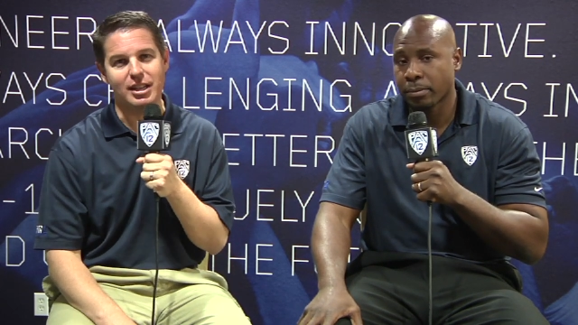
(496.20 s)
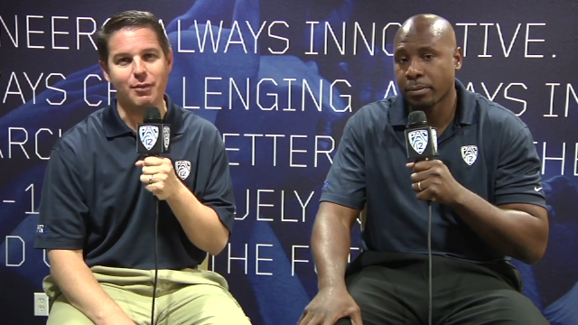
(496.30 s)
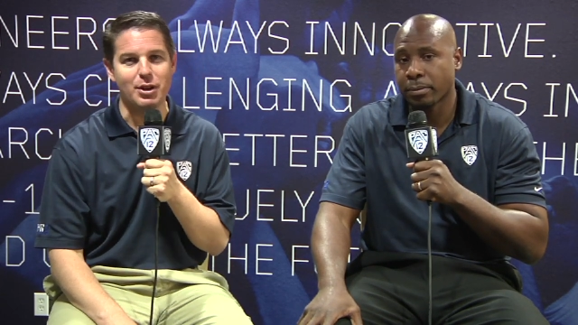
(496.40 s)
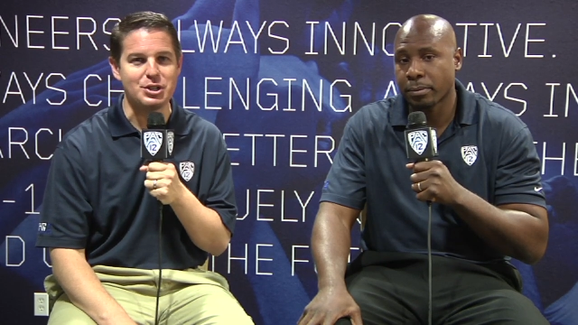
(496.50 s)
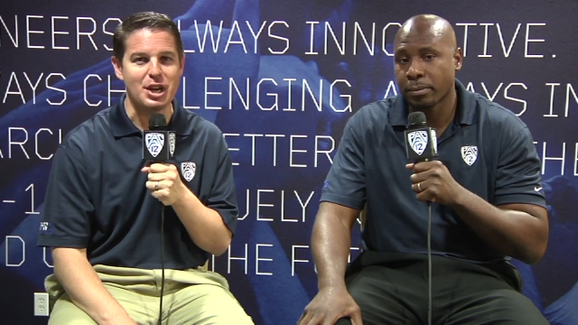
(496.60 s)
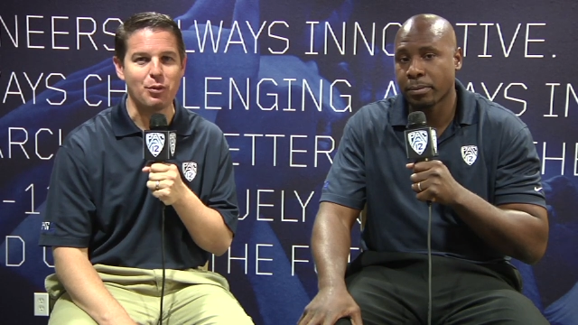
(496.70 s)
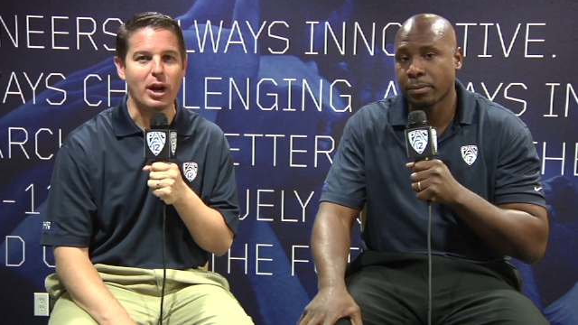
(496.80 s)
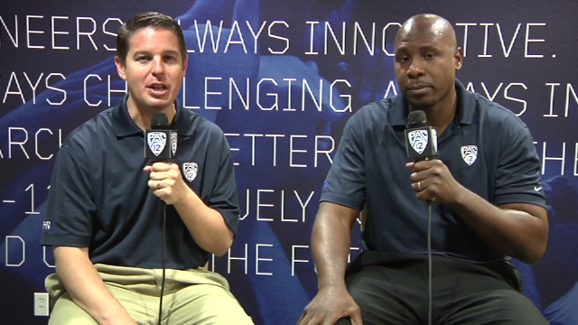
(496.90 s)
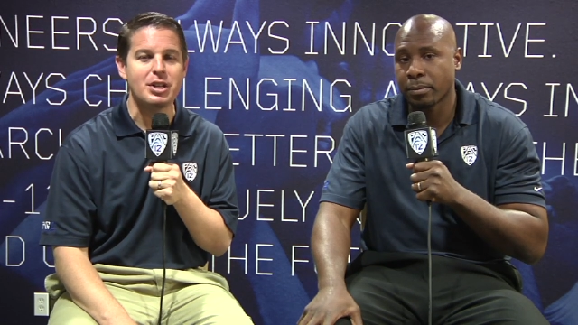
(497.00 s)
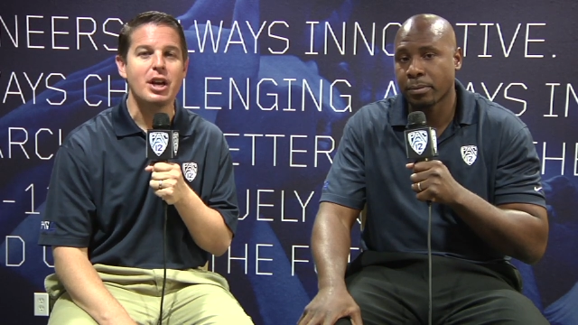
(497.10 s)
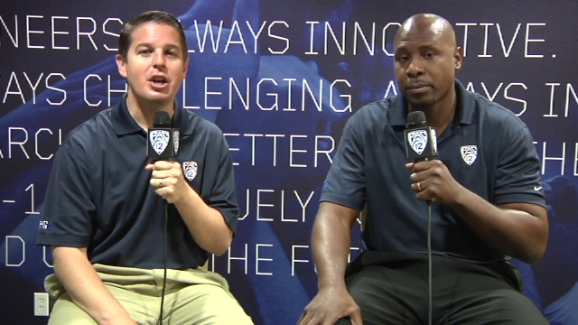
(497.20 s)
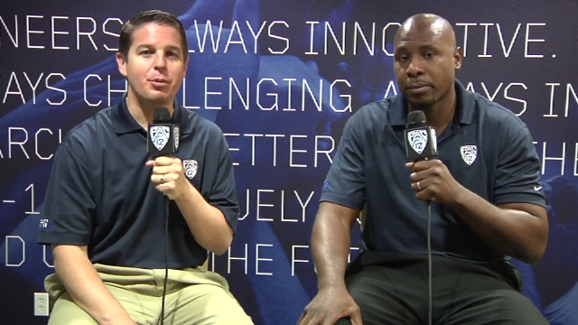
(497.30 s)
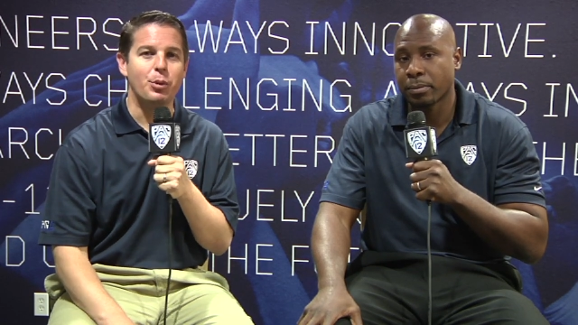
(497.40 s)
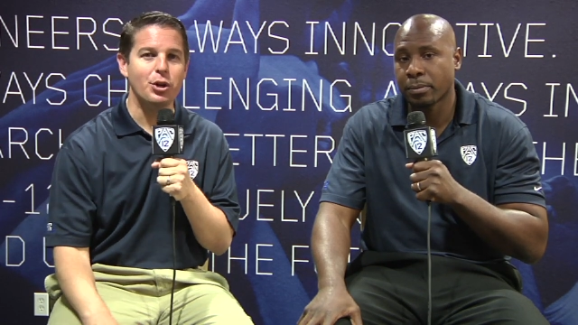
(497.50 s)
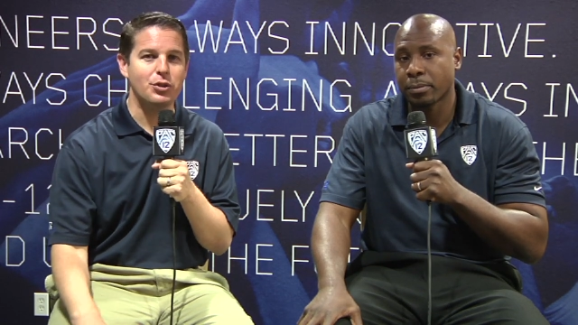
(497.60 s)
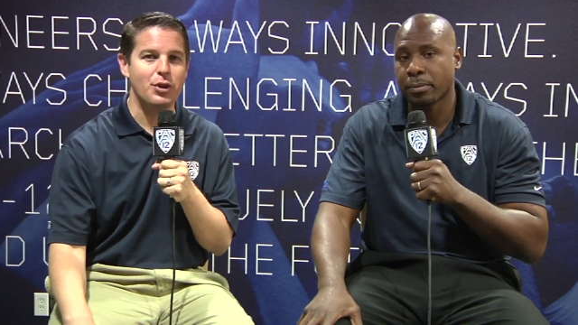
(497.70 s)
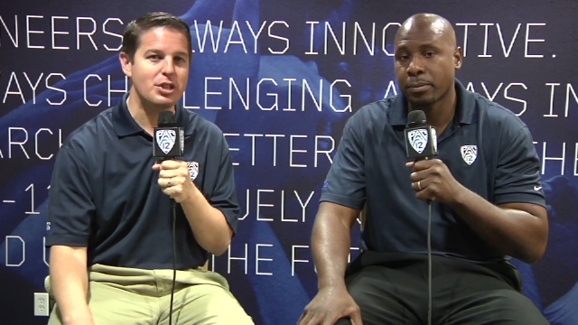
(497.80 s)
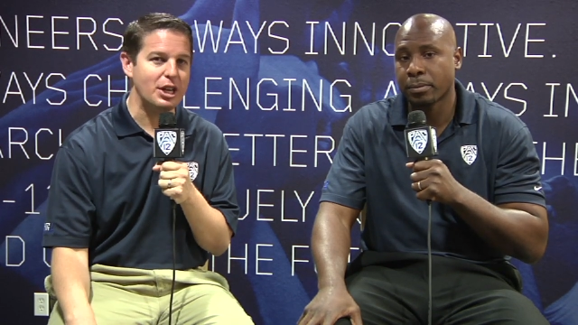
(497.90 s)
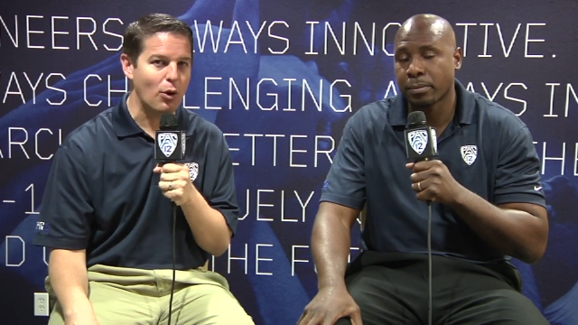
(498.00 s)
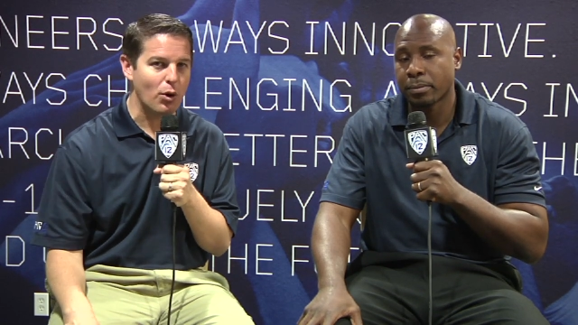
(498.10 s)
Speaker 1: in FSN West. The Bruins
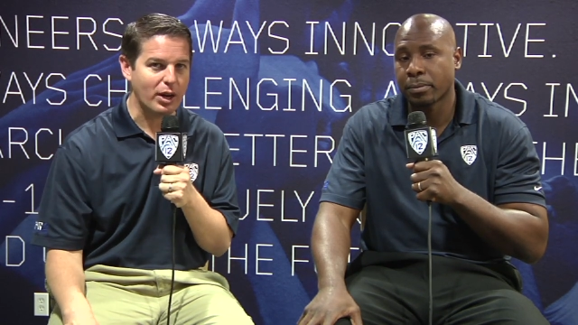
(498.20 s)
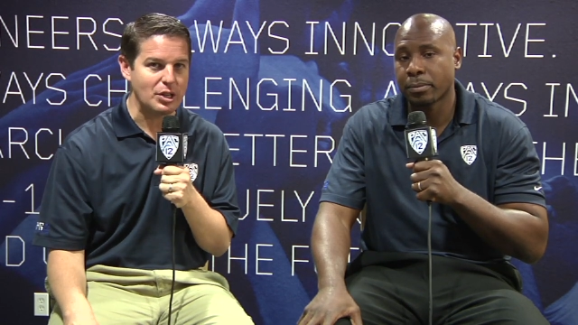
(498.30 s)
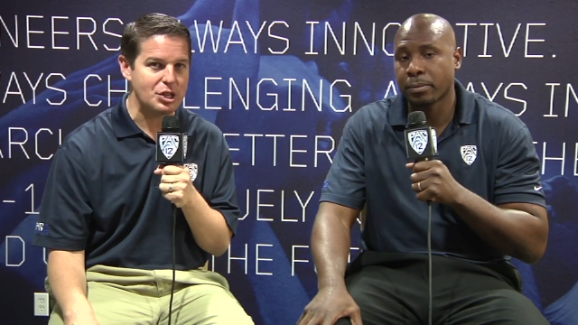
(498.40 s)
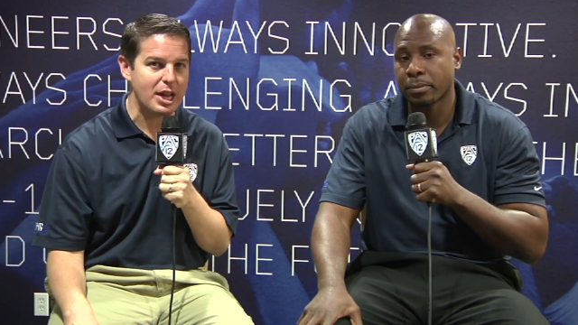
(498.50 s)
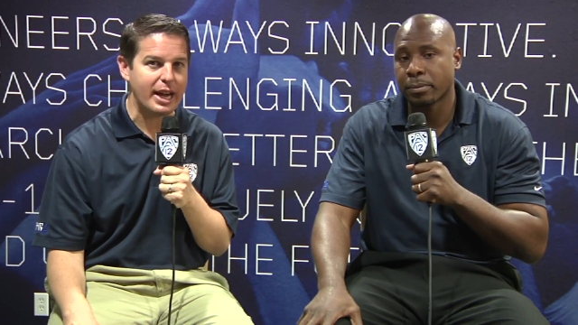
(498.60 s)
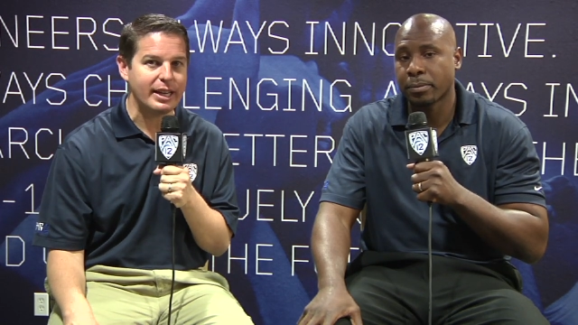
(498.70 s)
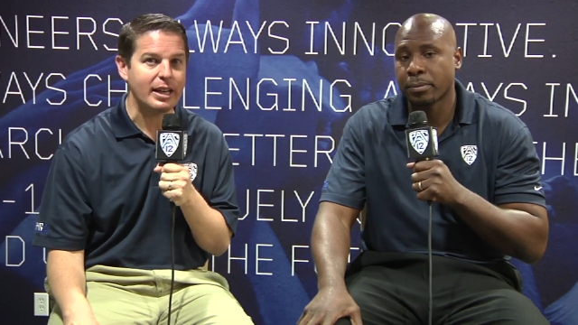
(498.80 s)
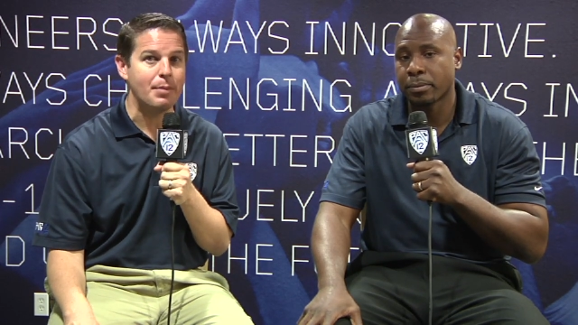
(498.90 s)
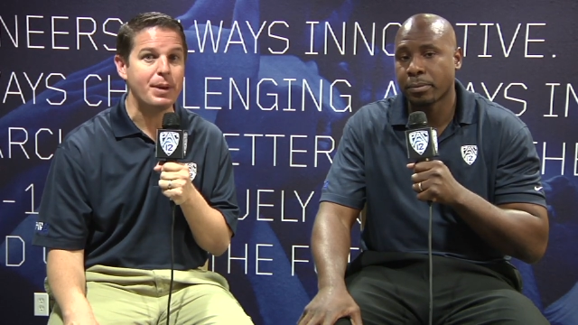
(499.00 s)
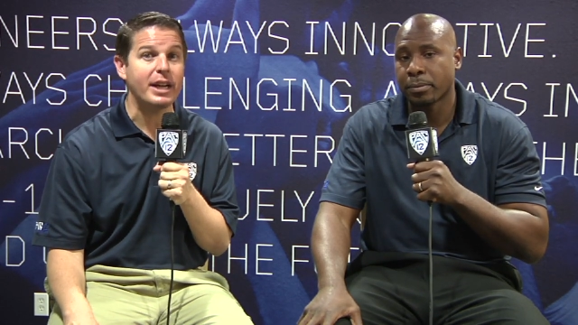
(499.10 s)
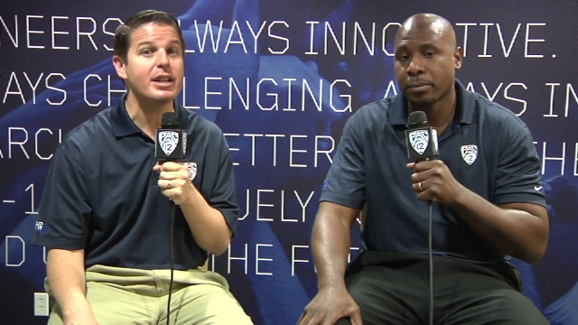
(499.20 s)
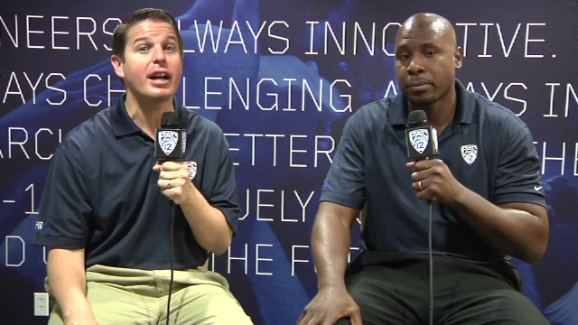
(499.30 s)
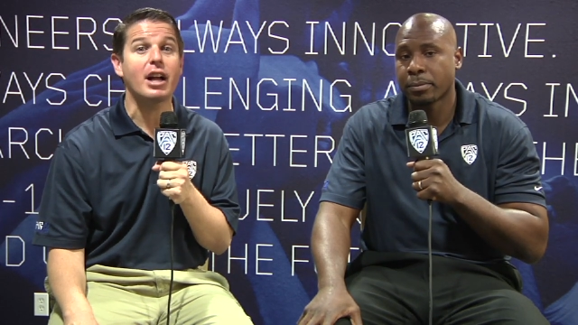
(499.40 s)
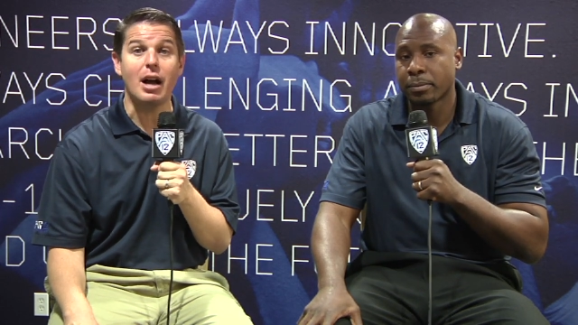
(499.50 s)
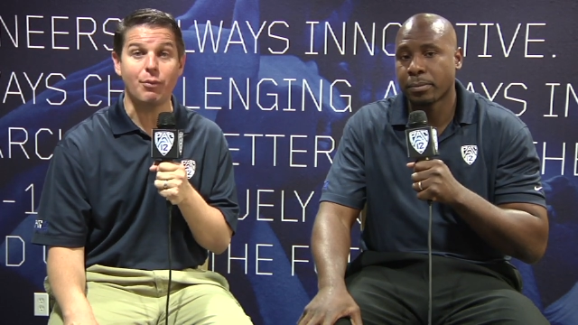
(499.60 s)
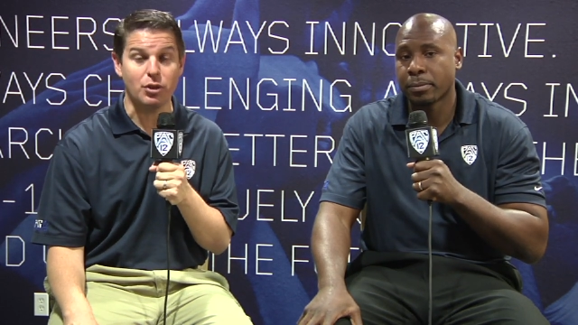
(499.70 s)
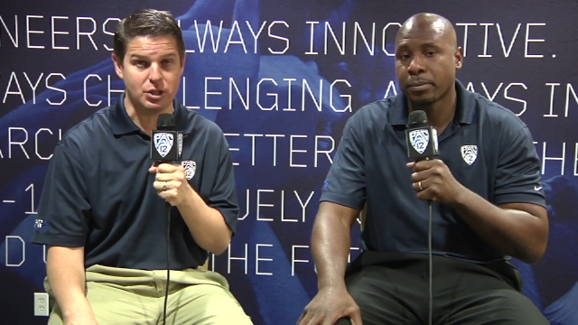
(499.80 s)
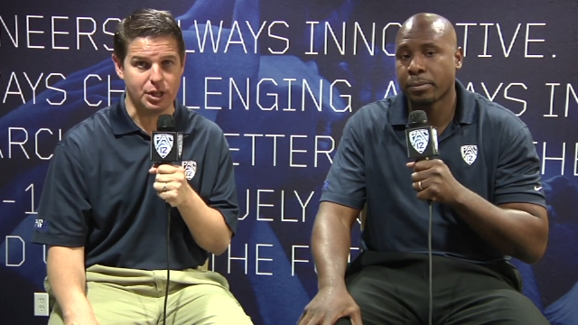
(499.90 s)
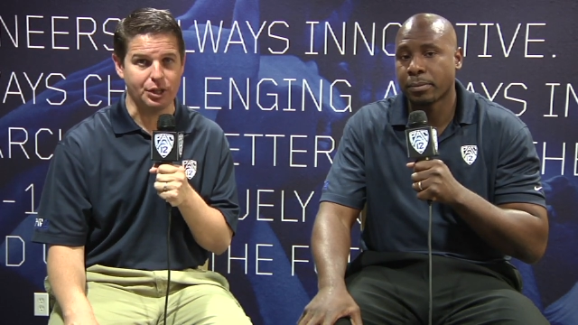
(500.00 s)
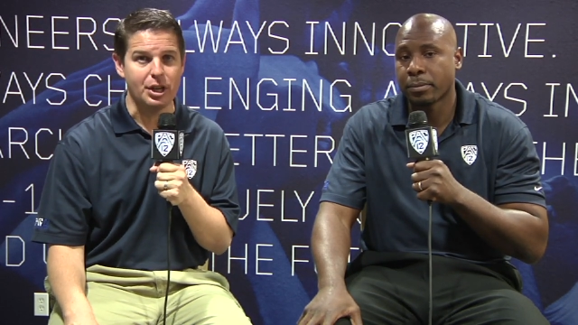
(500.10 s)
visiting Oregon State in a big non
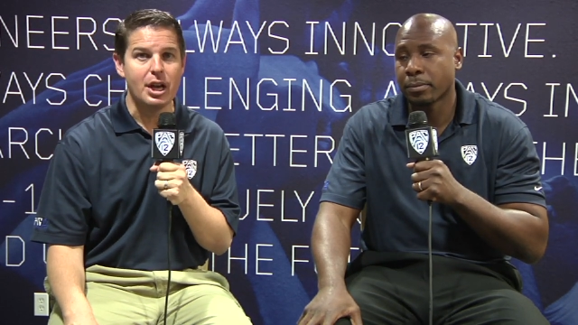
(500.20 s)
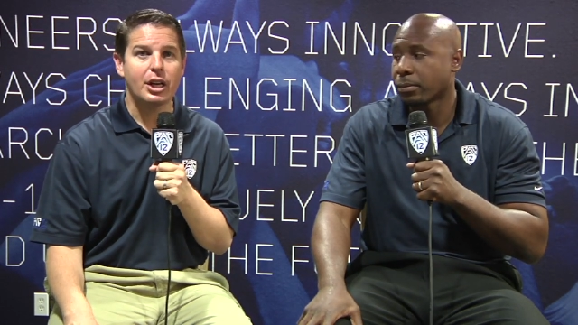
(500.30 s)
conference tilt.